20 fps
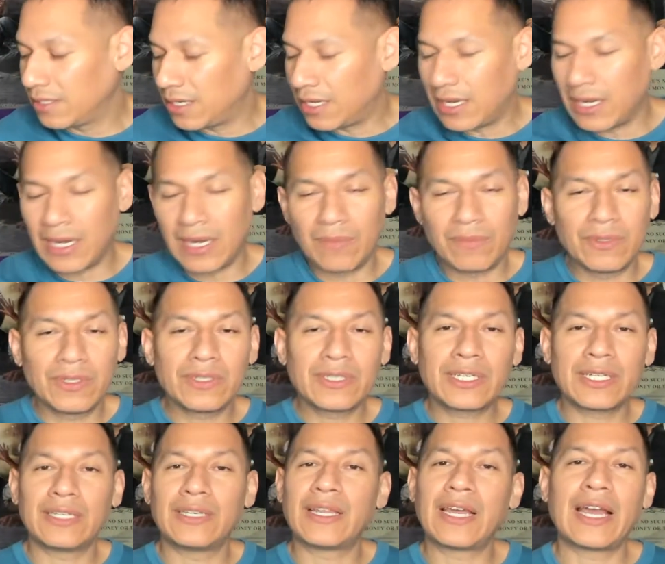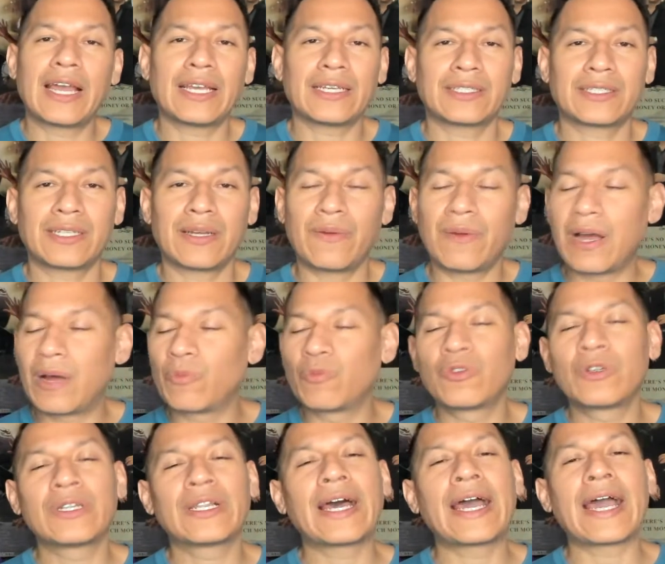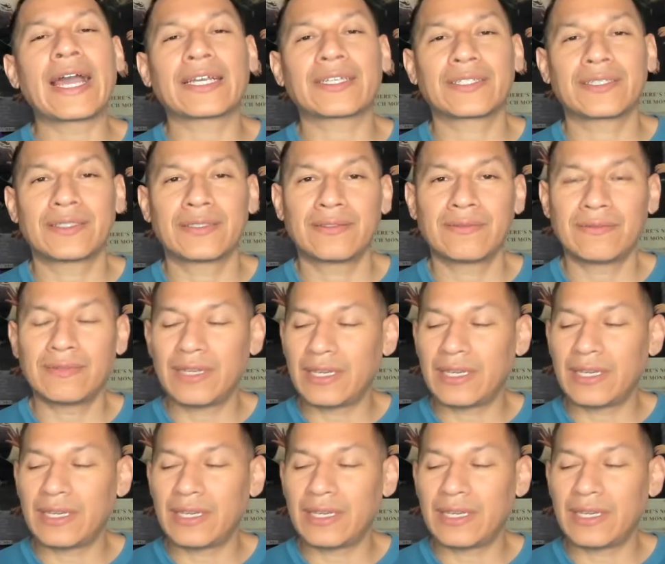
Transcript: I'm um, looking nice. I'm, I'm relaxed.